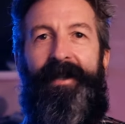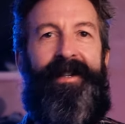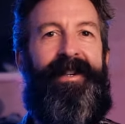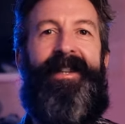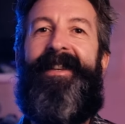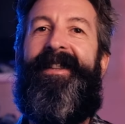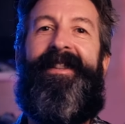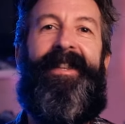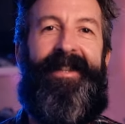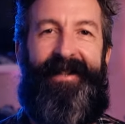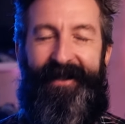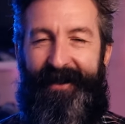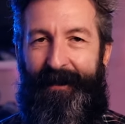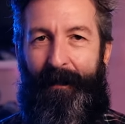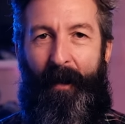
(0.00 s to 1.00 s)
need this
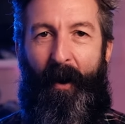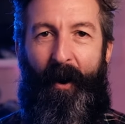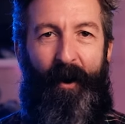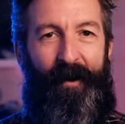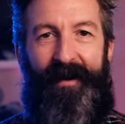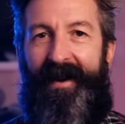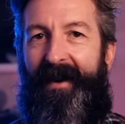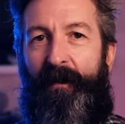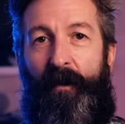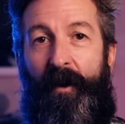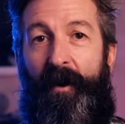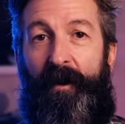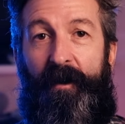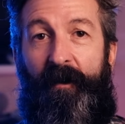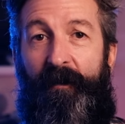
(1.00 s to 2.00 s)
support
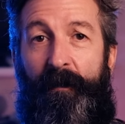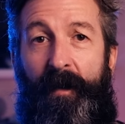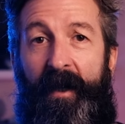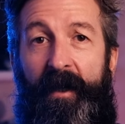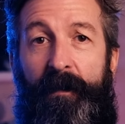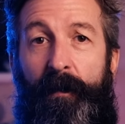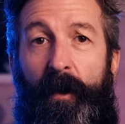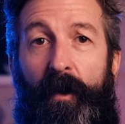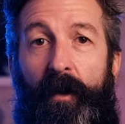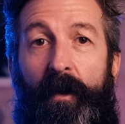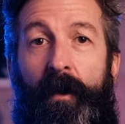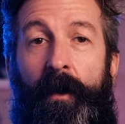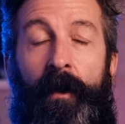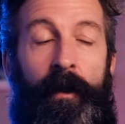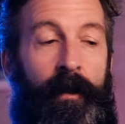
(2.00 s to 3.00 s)
network of
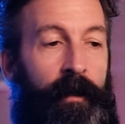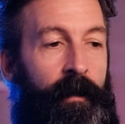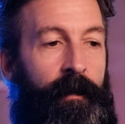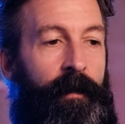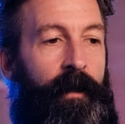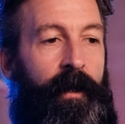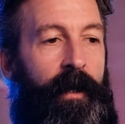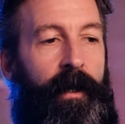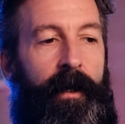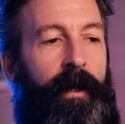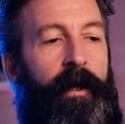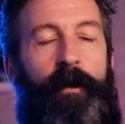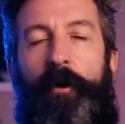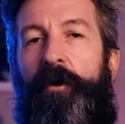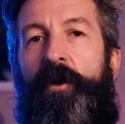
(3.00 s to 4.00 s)
people. It,
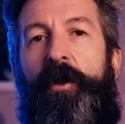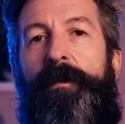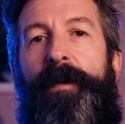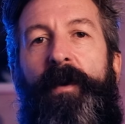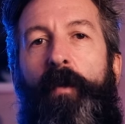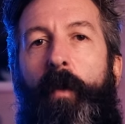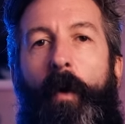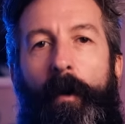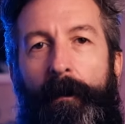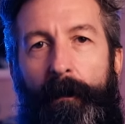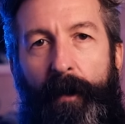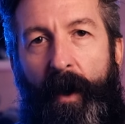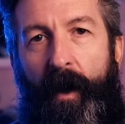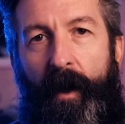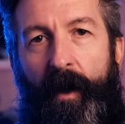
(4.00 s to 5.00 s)
it could just be one
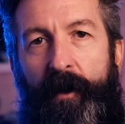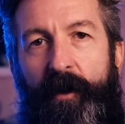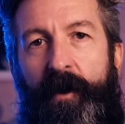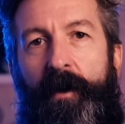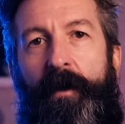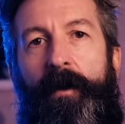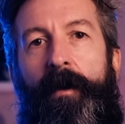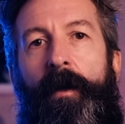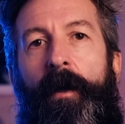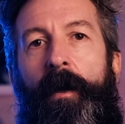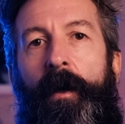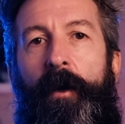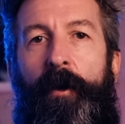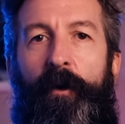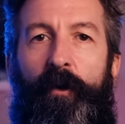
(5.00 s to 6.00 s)
person
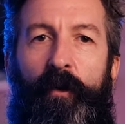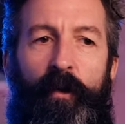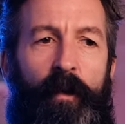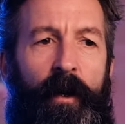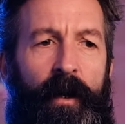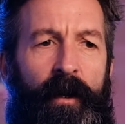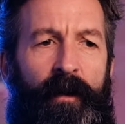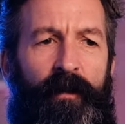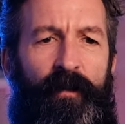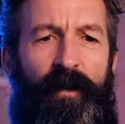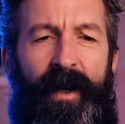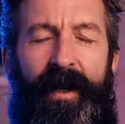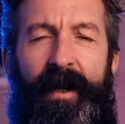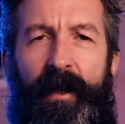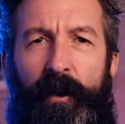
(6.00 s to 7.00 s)
who
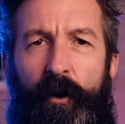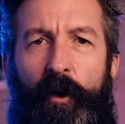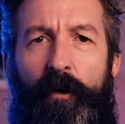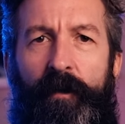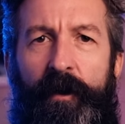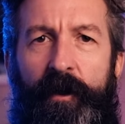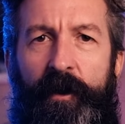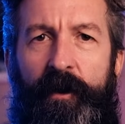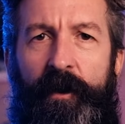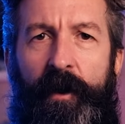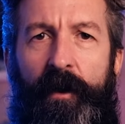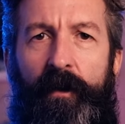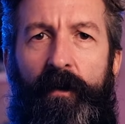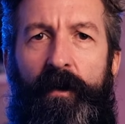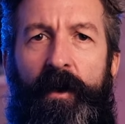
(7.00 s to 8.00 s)
really encourages
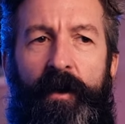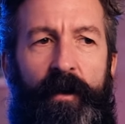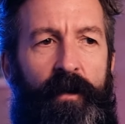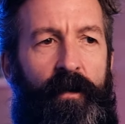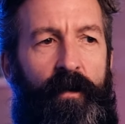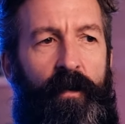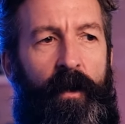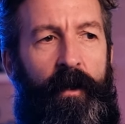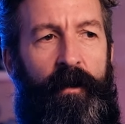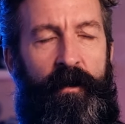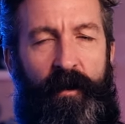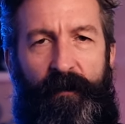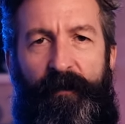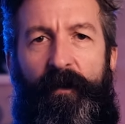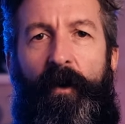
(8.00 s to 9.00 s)
you to,
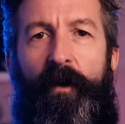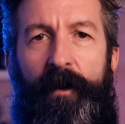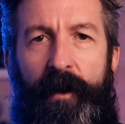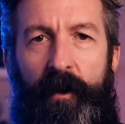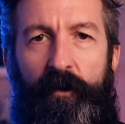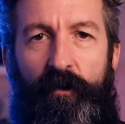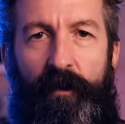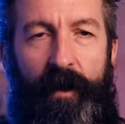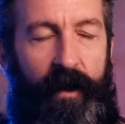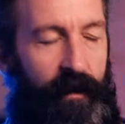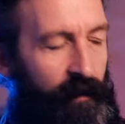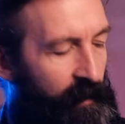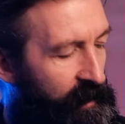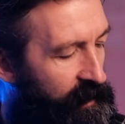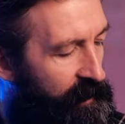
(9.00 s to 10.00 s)
to follow your
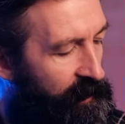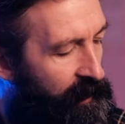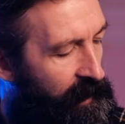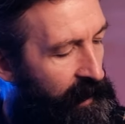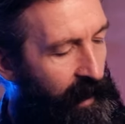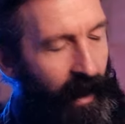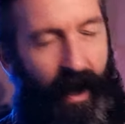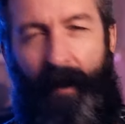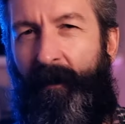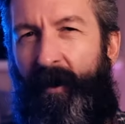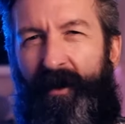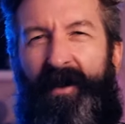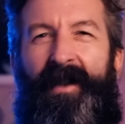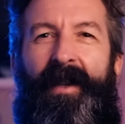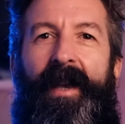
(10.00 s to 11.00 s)
dreams. I'm
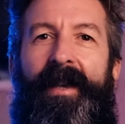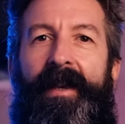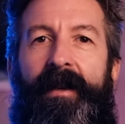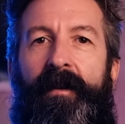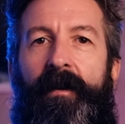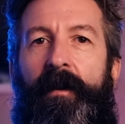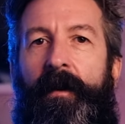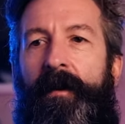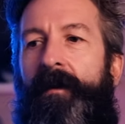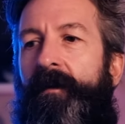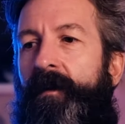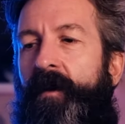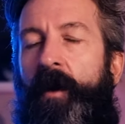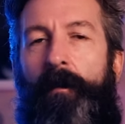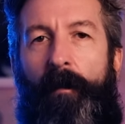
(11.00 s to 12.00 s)
not saying
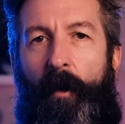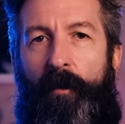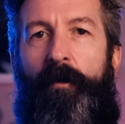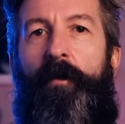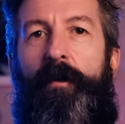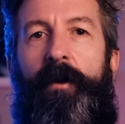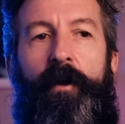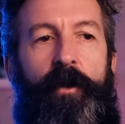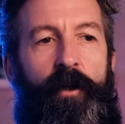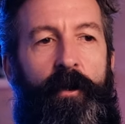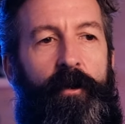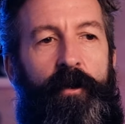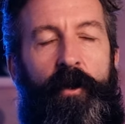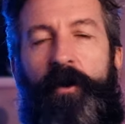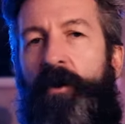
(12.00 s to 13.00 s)
tomorrow you
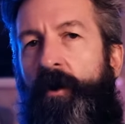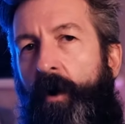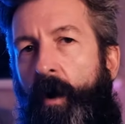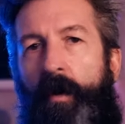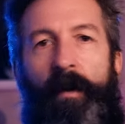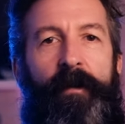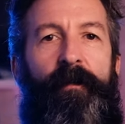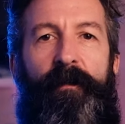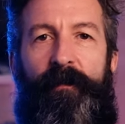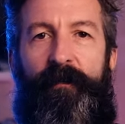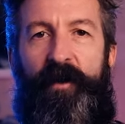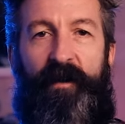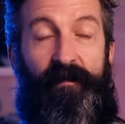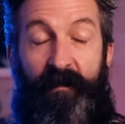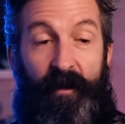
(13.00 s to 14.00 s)
should just go and
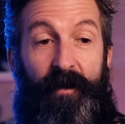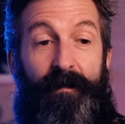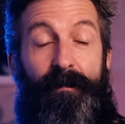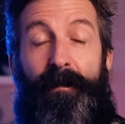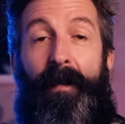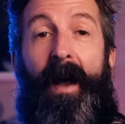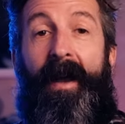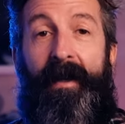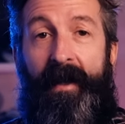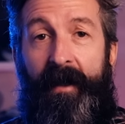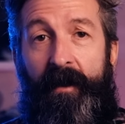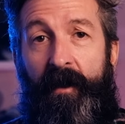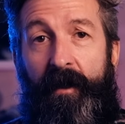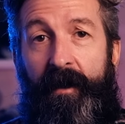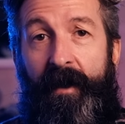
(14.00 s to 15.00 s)
just pack
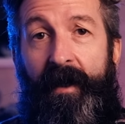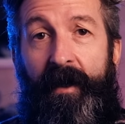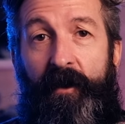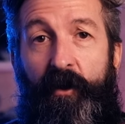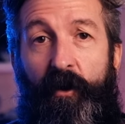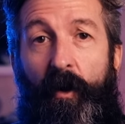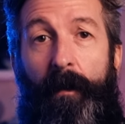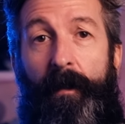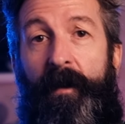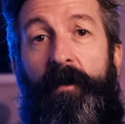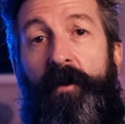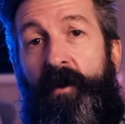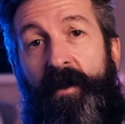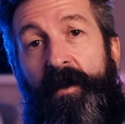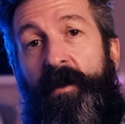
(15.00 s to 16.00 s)
in your day job and
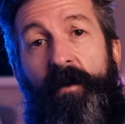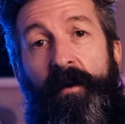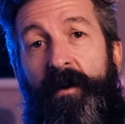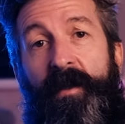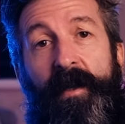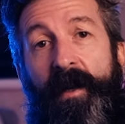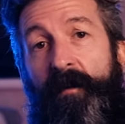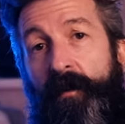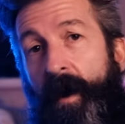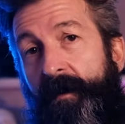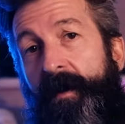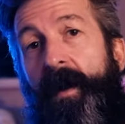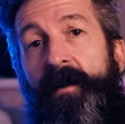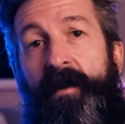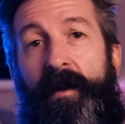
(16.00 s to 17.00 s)
just, you know, say, right,
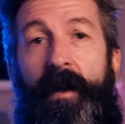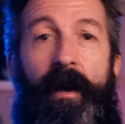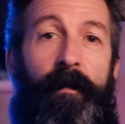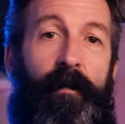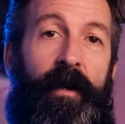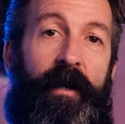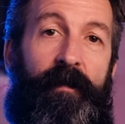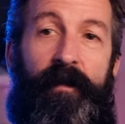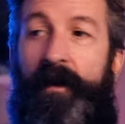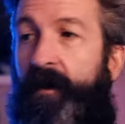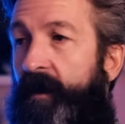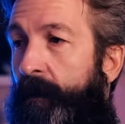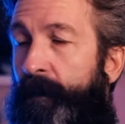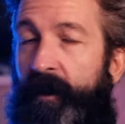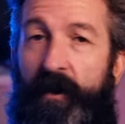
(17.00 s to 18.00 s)
that's it, I'm leaving
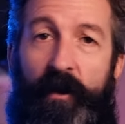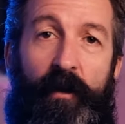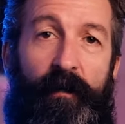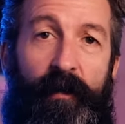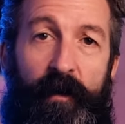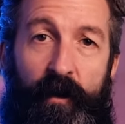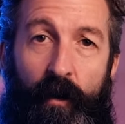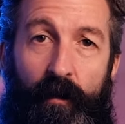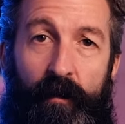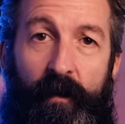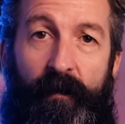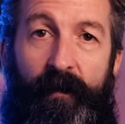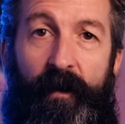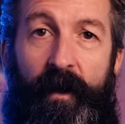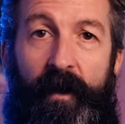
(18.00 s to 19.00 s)
to pursue
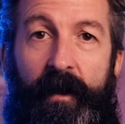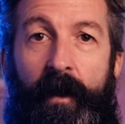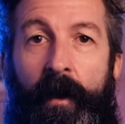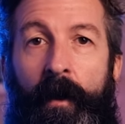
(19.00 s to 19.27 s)
photography.